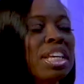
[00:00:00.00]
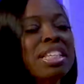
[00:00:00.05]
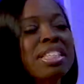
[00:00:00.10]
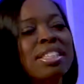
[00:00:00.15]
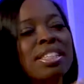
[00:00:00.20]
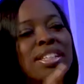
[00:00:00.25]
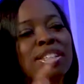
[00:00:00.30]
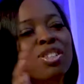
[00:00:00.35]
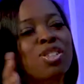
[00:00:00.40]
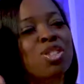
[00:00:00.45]

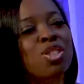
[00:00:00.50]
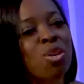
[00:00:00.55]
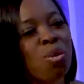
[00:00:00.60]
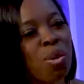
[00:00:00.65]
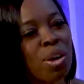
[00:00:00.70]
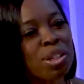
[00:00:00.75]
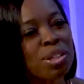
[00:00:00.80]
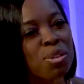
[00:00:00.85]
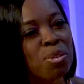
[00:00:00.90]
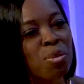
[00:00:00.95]
It's a
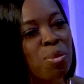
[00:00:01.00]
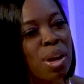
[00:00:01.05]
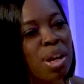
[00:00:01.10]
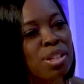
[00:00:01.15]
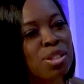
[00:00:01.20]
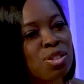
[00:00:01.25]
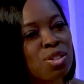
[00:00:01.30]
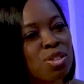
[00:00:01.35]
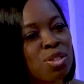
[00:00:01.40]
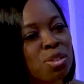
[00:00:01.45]
joy to
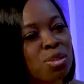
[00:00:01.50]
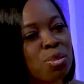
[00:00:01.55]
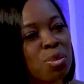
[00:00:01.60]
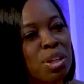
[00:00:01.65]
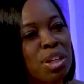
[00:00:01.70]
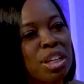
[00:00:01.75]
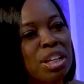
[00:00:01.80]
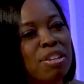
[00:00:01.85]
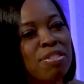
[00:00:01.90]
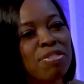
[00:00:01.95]
raise
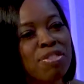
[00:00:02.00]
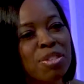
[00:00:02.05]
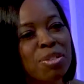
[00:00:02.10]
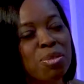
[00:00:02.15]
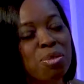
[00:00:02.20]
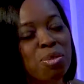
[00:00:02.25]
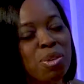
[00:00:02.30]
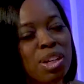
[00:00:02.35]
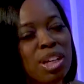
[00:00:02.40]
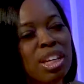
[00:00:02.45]
children, and if
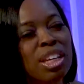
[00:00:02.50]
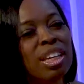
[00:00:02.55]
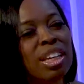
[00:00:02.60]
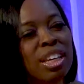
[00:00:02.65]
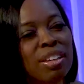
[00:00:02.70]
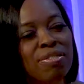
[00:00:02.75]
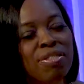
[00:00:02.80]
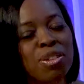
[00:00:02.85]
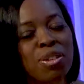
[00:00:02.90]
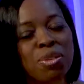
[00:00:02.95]
you
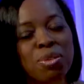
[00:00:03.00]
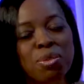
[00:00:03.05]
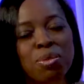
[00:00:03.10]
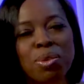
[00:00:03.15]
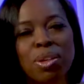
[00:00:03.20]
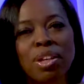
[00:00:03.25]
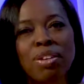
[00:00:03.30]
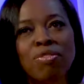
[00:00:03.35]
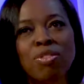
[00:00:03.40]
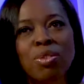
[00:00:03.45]
if you
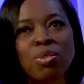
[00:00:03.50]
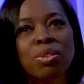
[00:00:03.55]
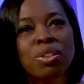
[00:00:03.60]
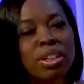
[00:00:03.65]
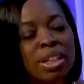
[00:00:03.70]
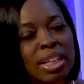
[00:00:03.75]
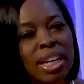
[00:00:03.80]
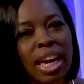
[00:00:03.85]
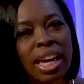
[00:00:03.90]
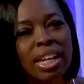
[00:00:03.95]
if you
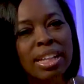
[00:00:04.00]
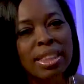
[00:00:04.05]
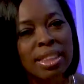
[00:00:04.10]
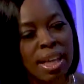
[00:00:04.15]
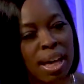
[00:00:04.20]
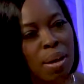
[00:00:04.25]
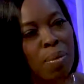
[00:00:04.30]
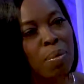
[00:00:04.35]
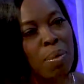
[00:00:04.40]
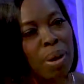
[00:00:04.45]
look at it that